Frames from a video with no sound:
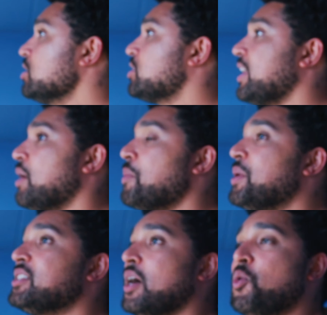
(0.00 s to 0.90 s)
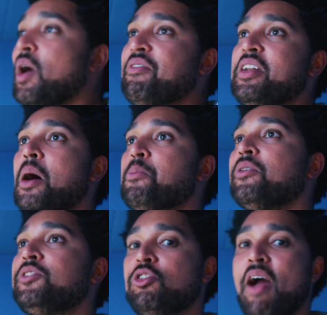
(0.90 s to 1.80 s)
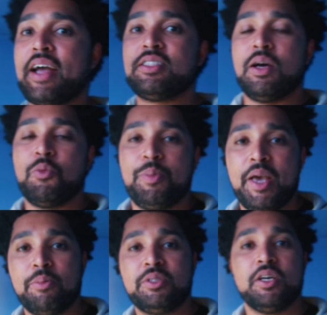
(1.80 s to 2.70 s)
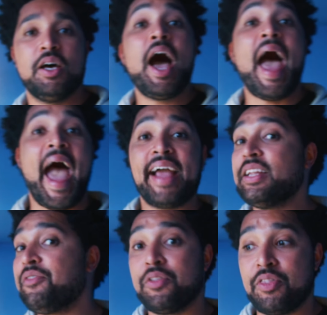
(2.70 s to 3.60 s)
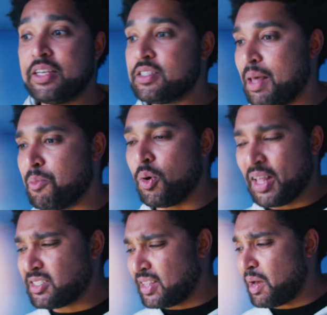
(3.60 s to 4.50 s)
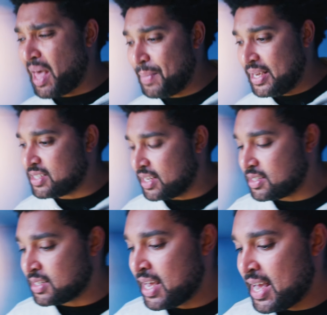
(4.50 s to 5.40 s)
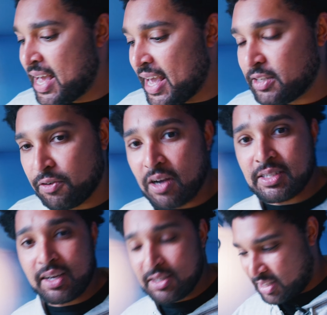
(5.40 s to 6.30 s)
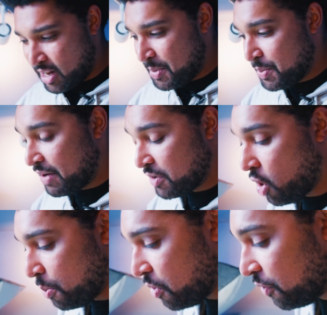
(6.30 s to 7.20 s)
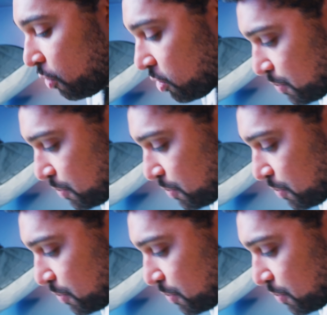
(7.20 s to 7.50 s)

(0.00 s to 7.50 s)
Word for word: So yeah, when we're done, we'll have a number of tracks, and we'll be able to hang different things to them. And what that's, that means is, is for us, that's gonna mean we have a lot more floor